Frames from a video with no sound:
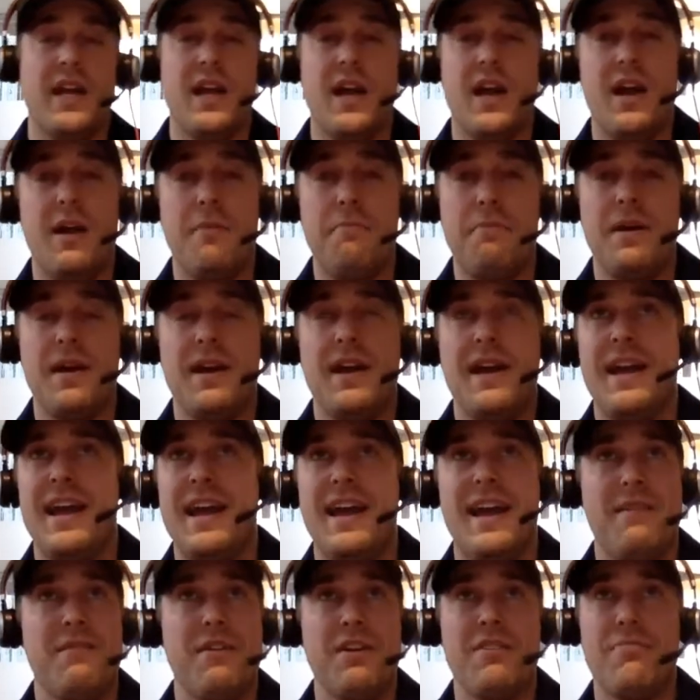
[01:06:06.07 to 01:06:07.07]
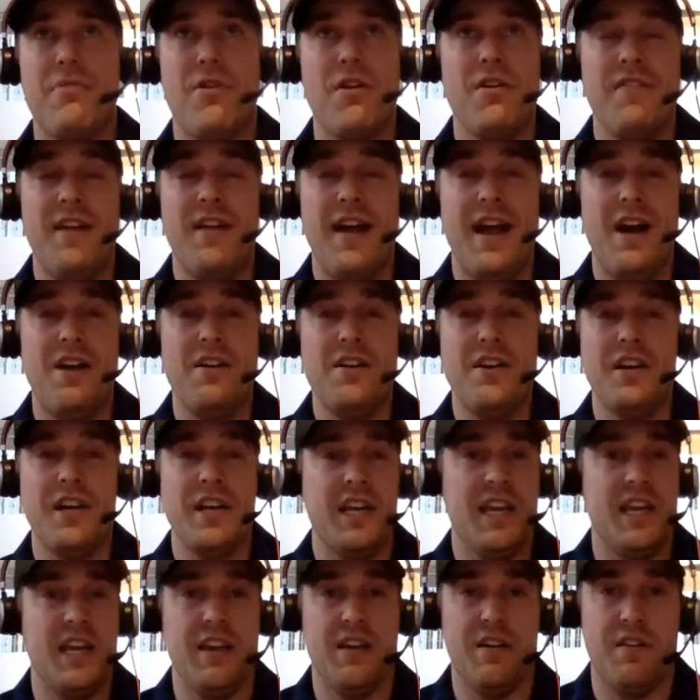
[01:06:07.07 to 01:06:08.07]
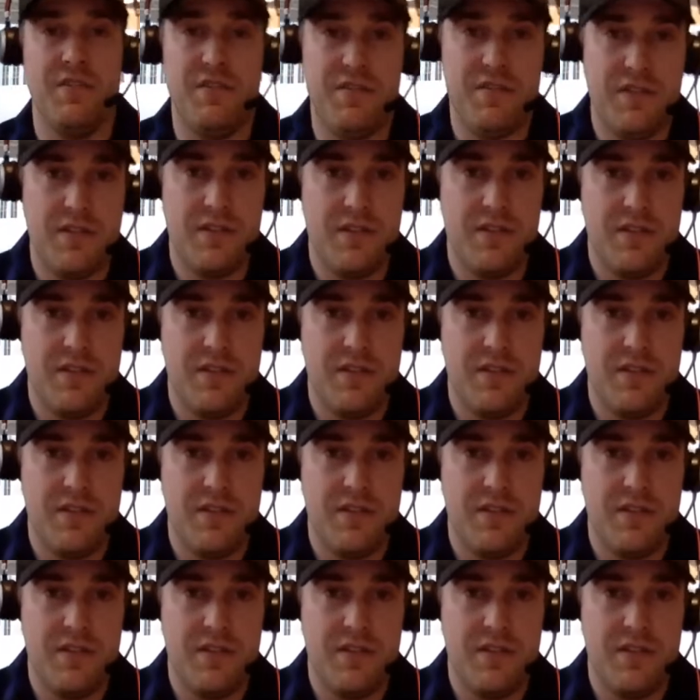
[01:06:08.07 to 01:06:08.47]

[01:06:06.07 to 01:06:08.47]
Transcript: up with more value to give